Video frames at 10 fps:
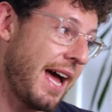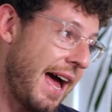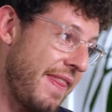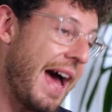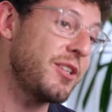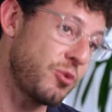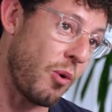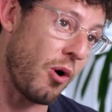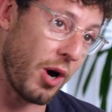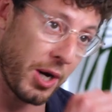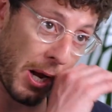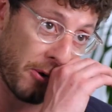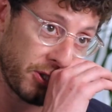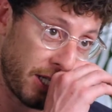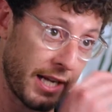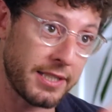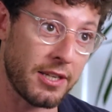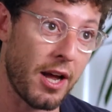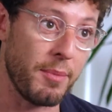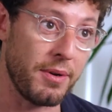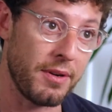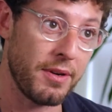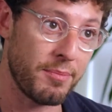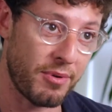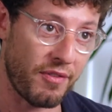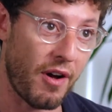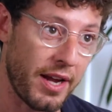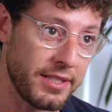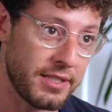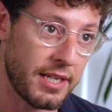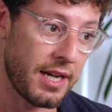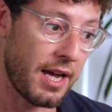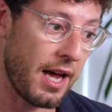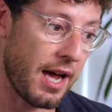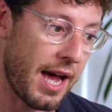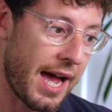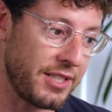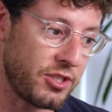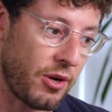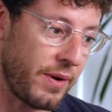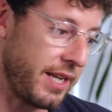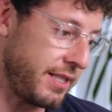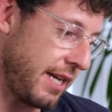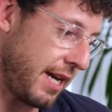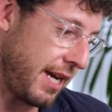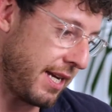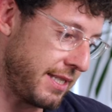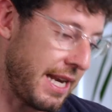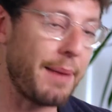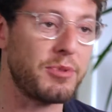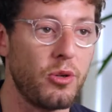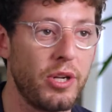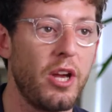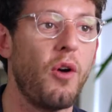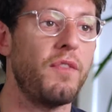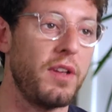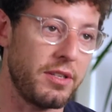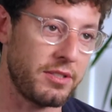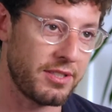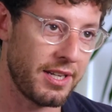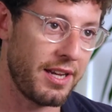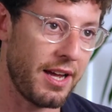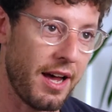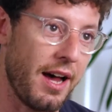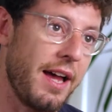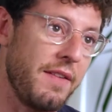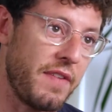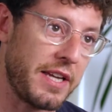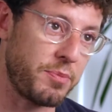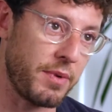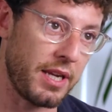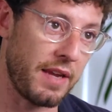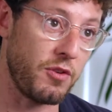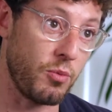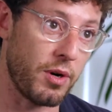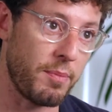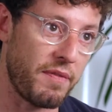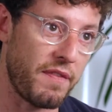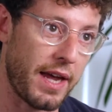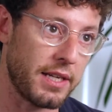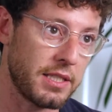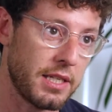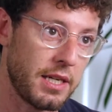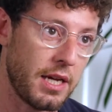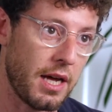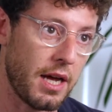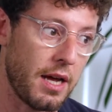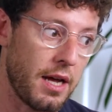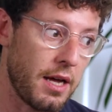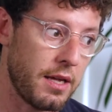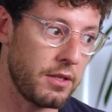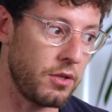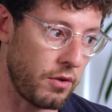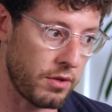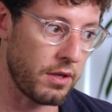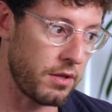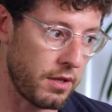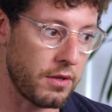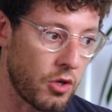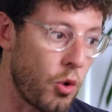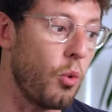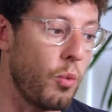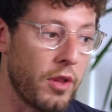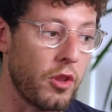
And that's what a coach like Simon provides. And so it is an absolutely obvious investment if you want to perfect, the core, one